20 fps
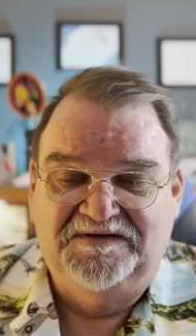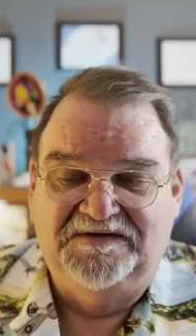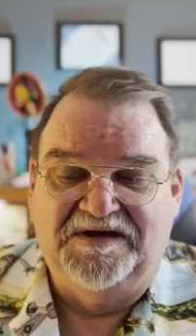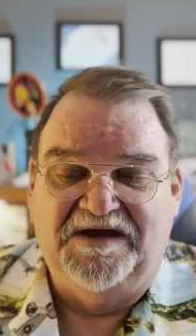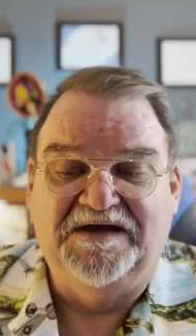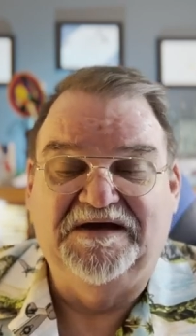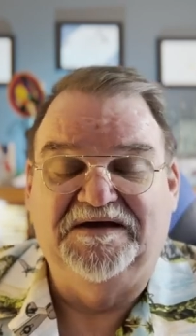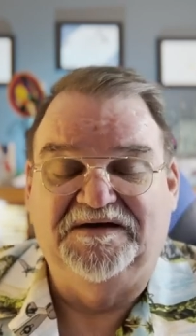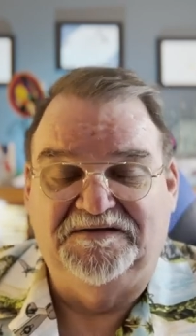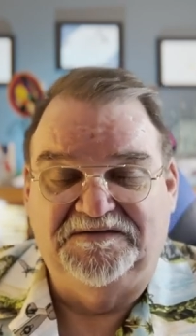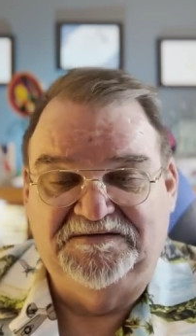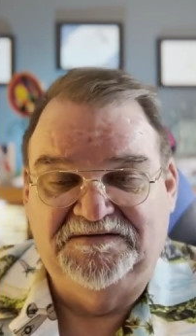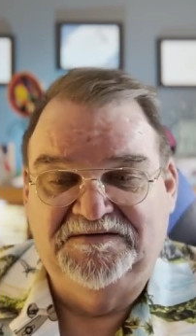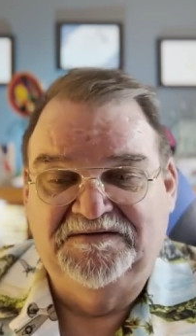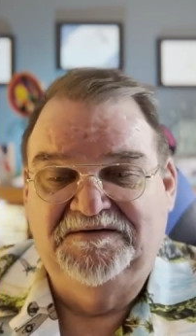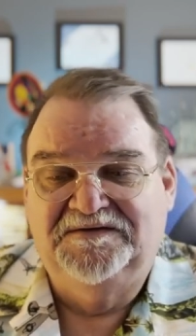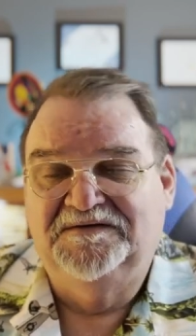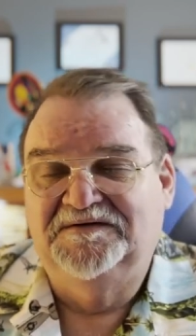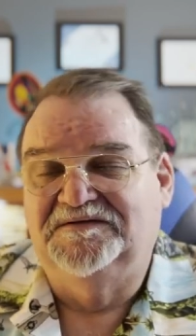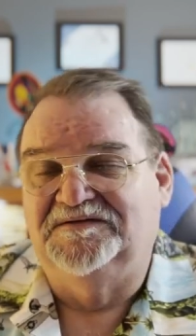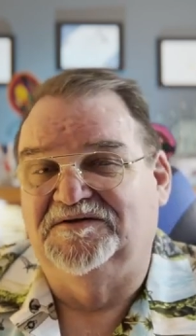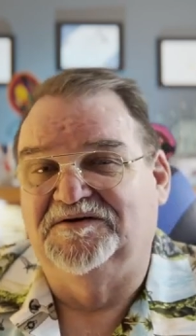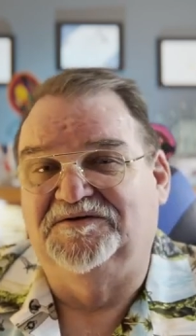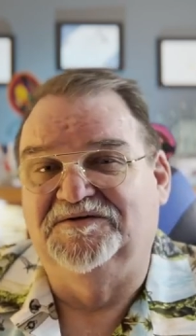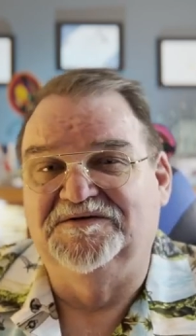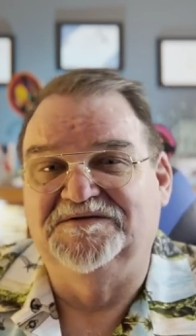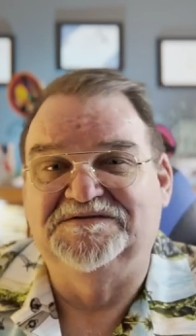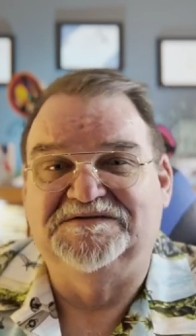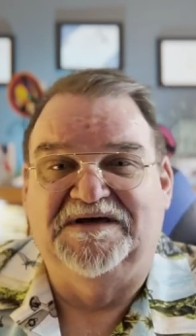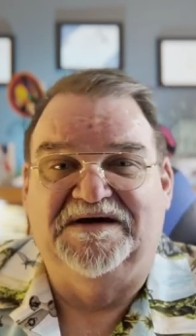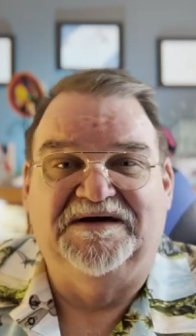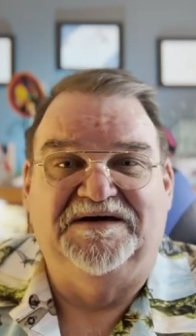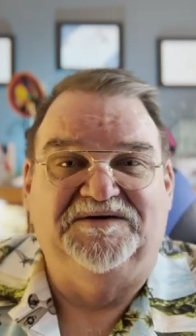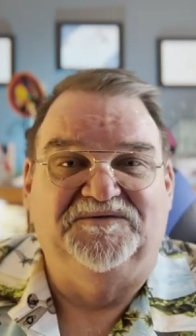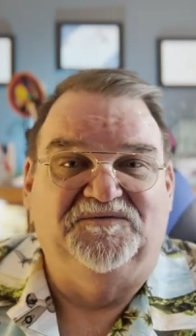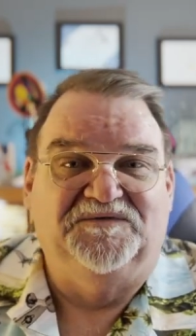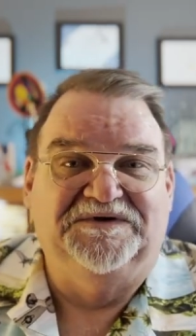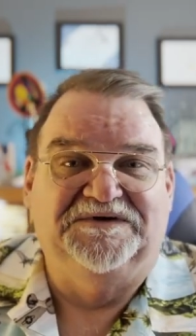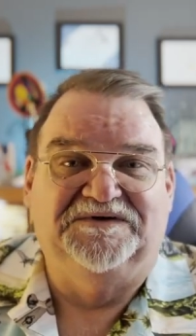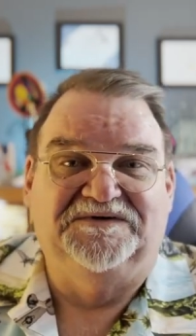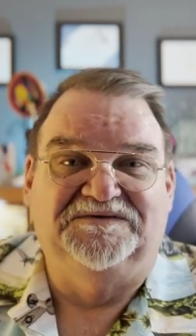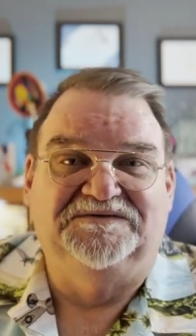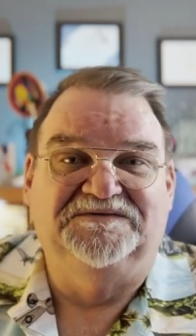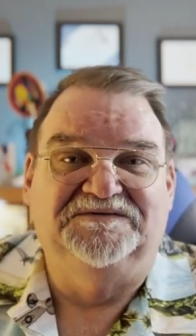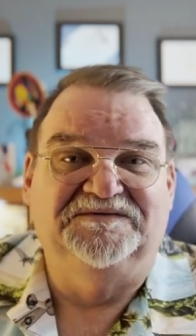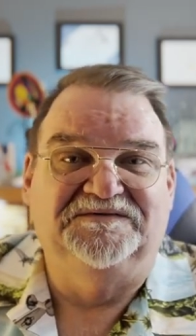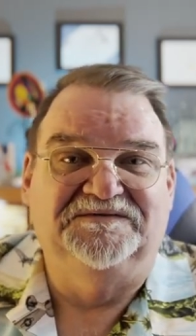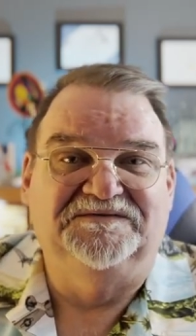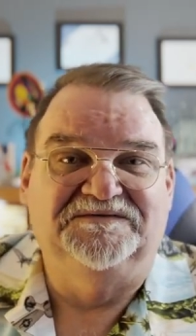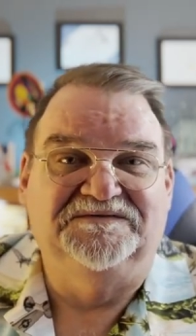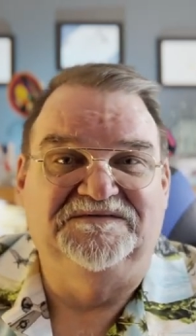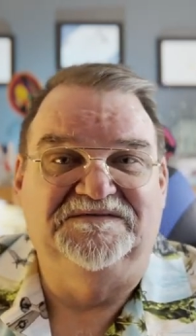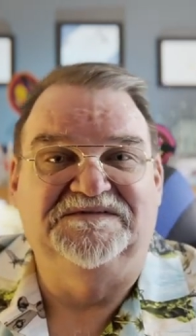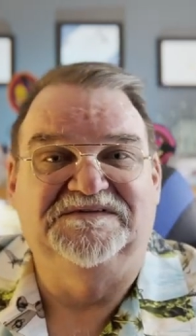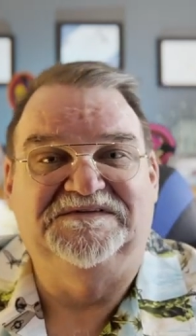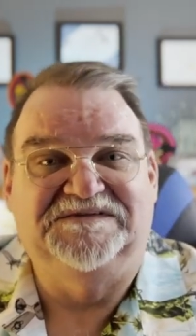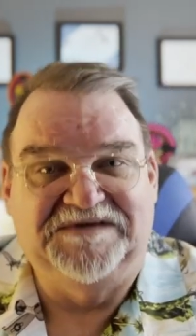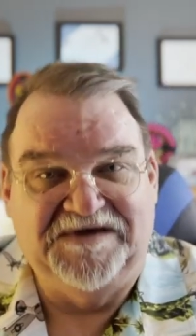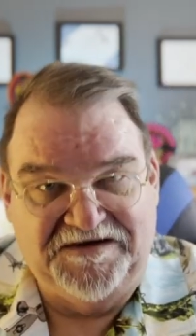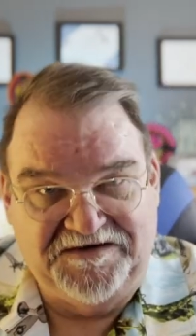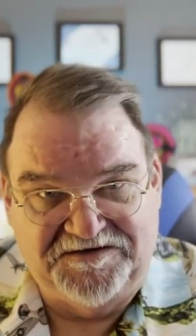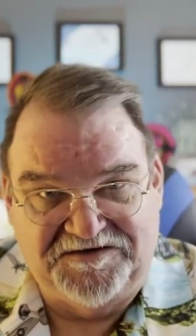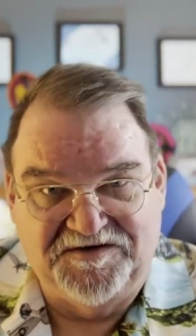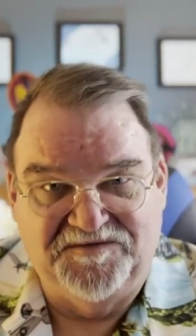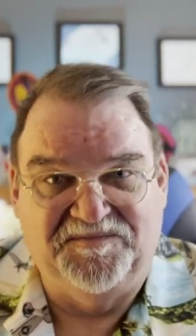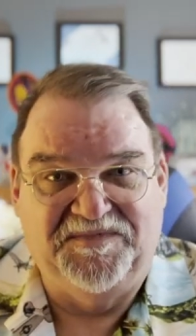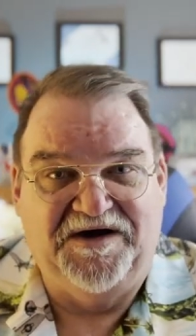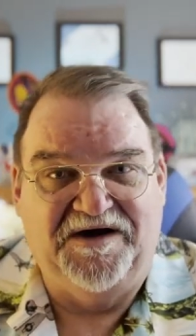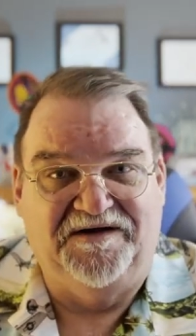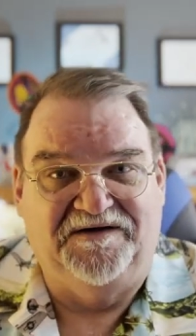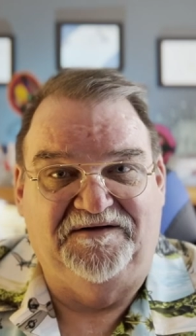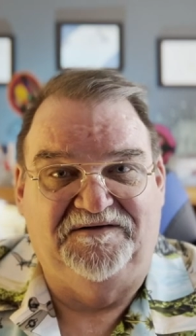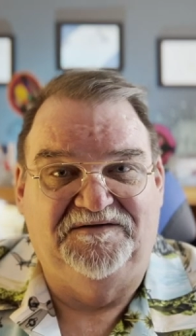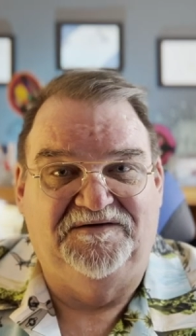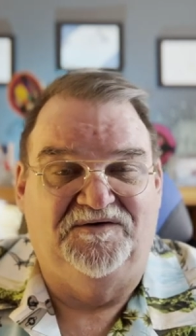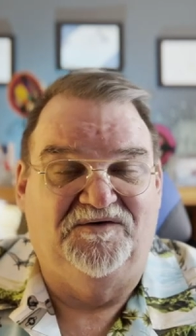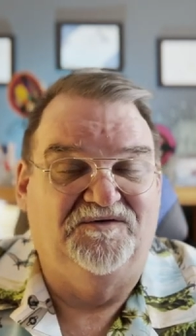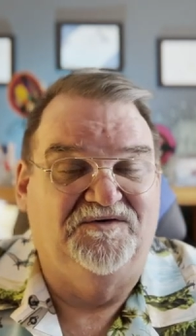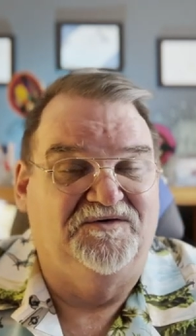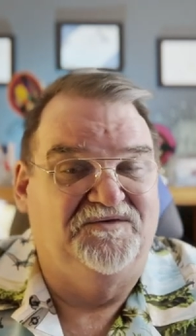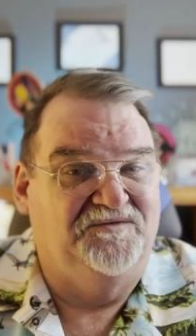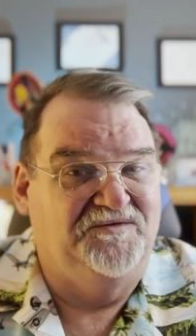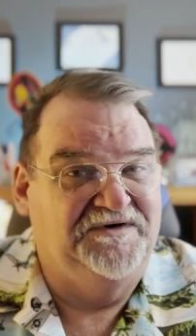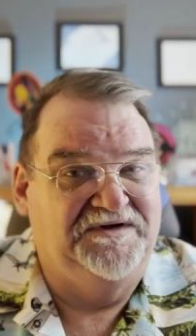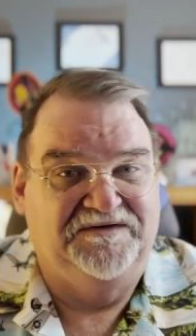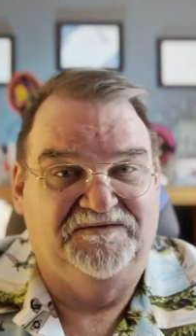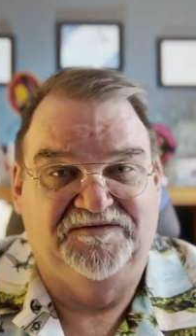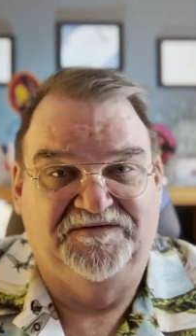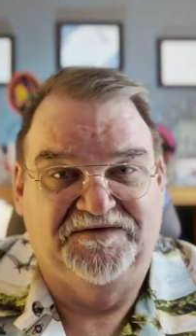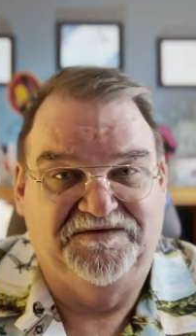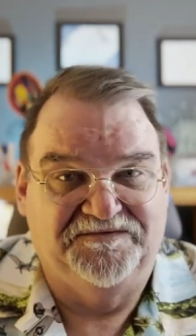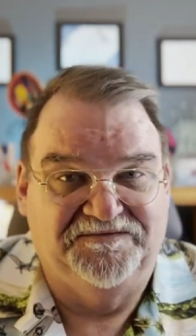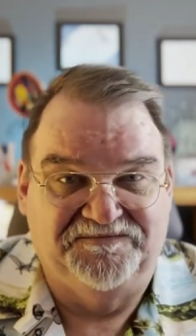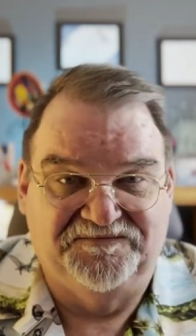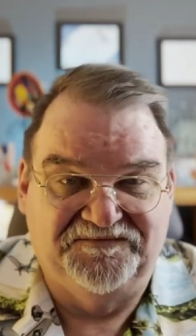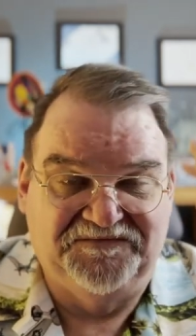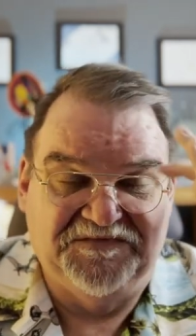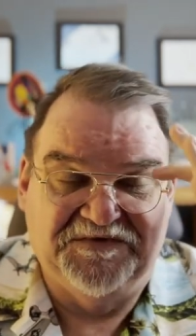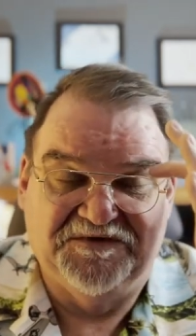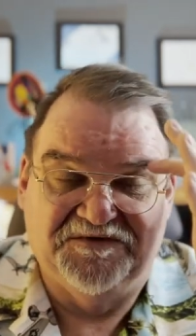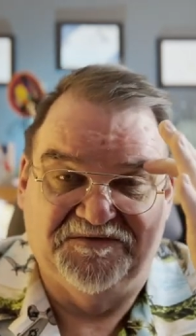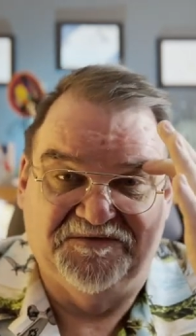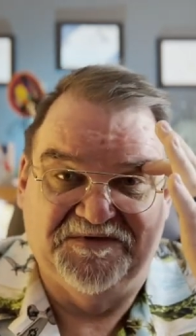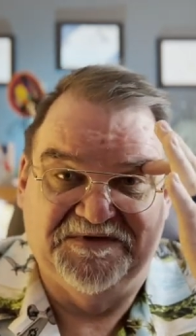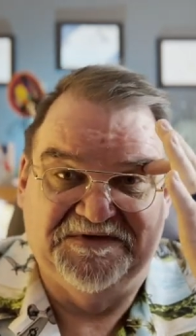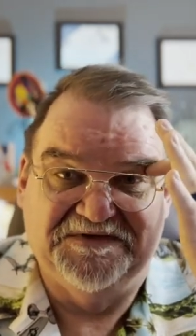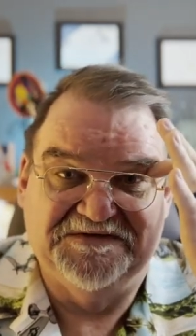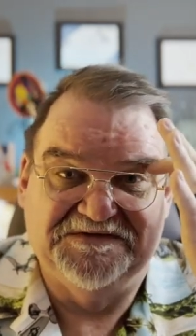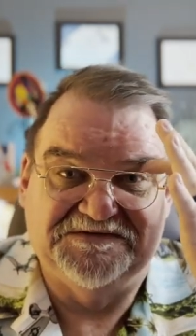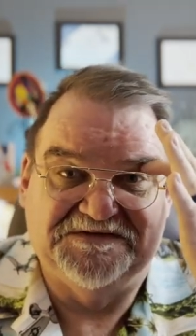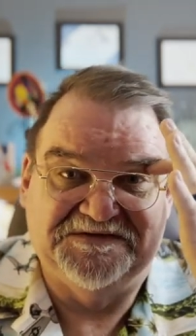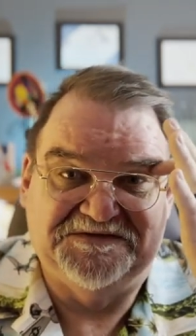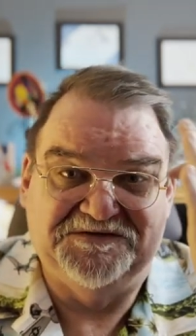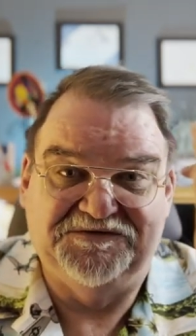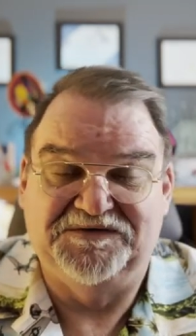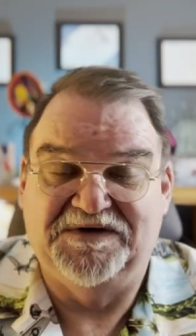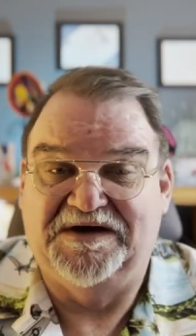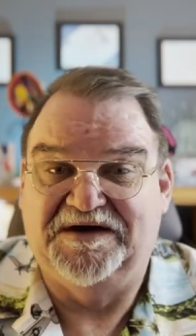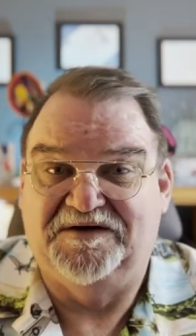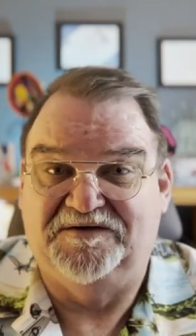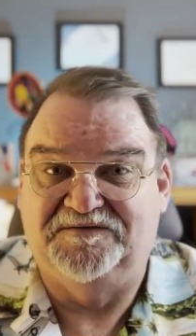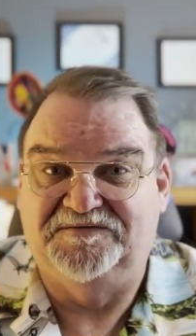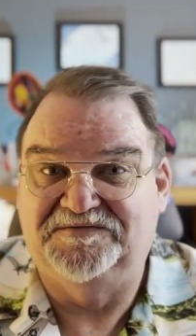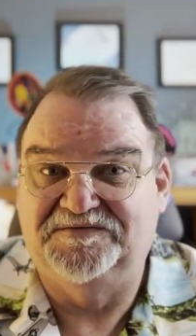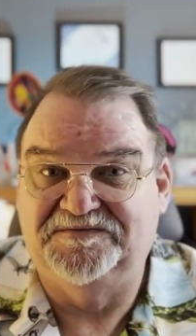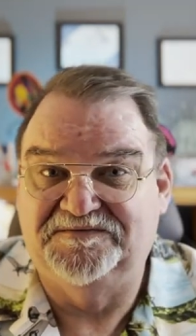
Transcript: And the cruise line will take your bottle or whatever it is that you have,